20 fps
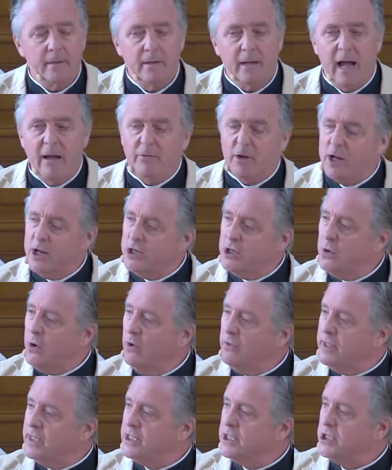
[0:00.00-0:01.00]
I've got to do all
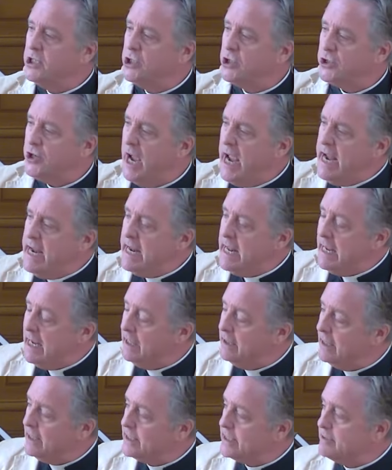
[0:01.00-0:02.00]
this
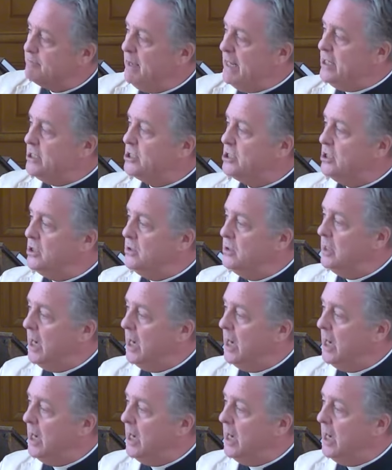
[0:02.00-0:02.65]
training that's meant to